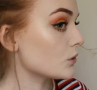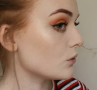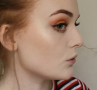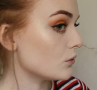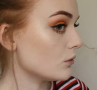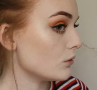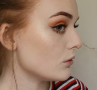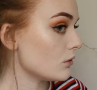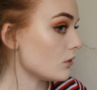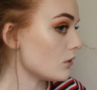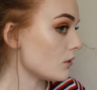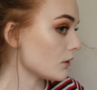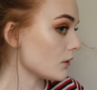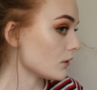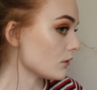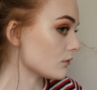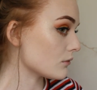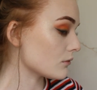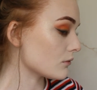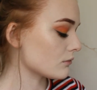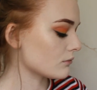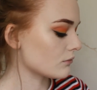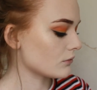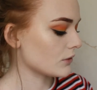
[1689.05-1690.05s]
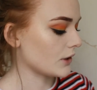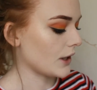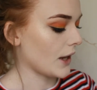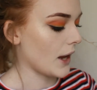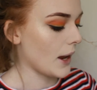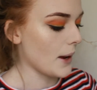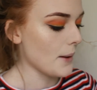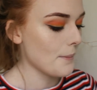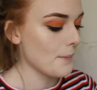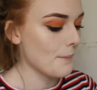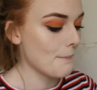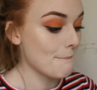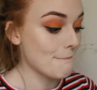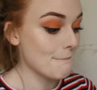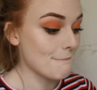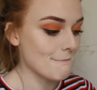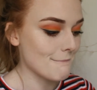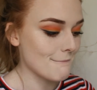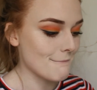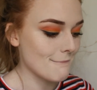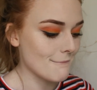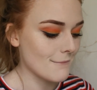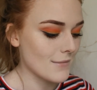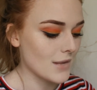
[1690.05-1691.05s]
Whoop! Okay.
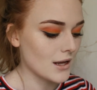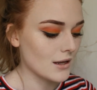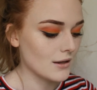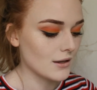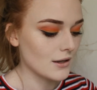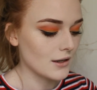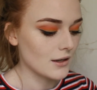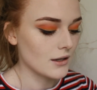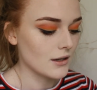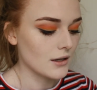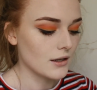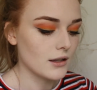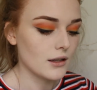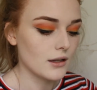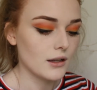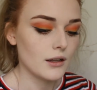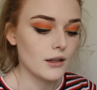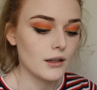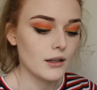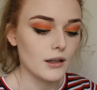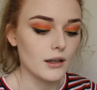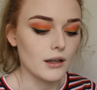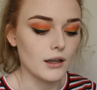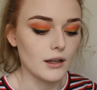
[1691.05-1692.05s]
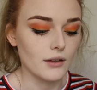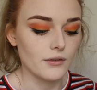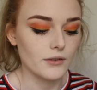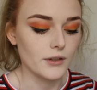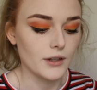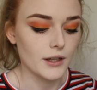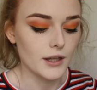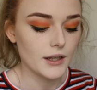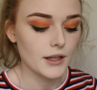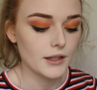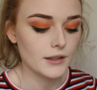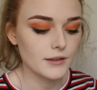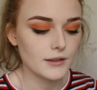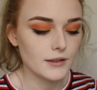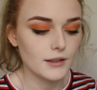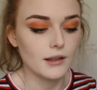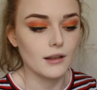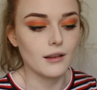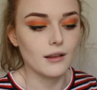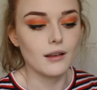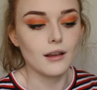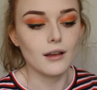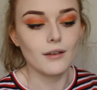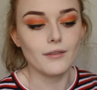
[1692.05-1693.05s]
Loving it,
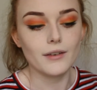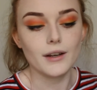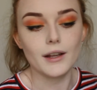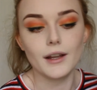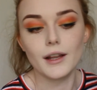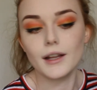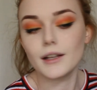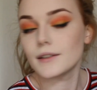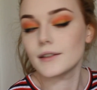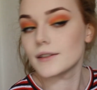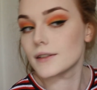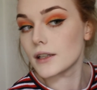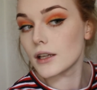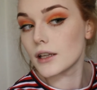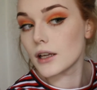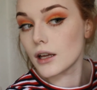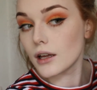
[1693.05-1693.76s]
loving it.